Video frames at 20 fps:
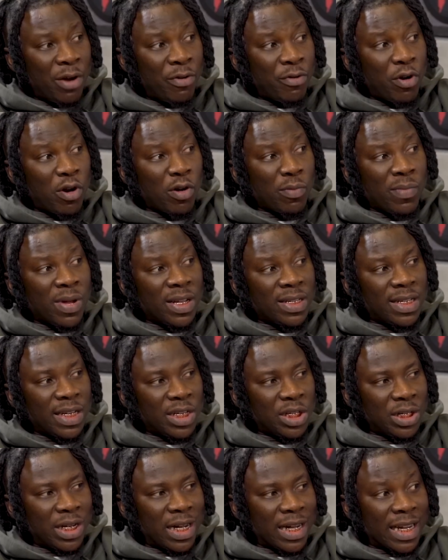a wrong
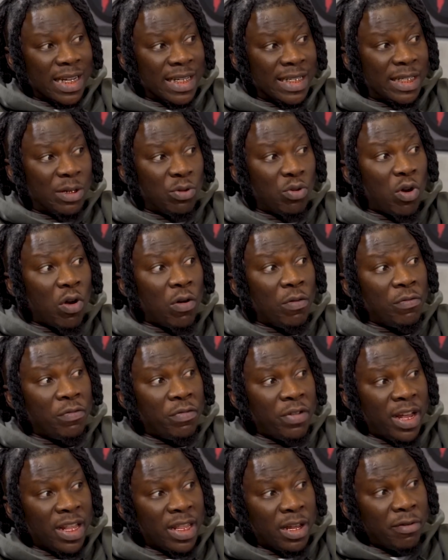messenger, can still
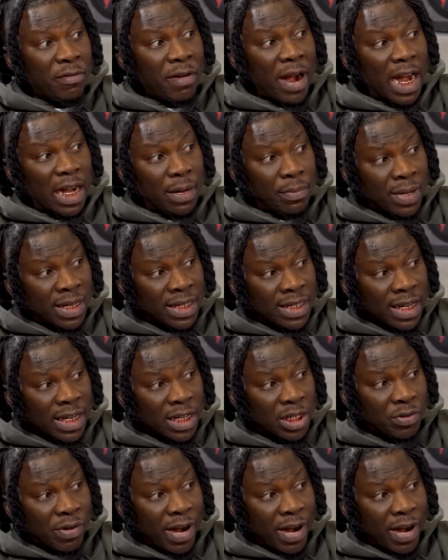convey the right message,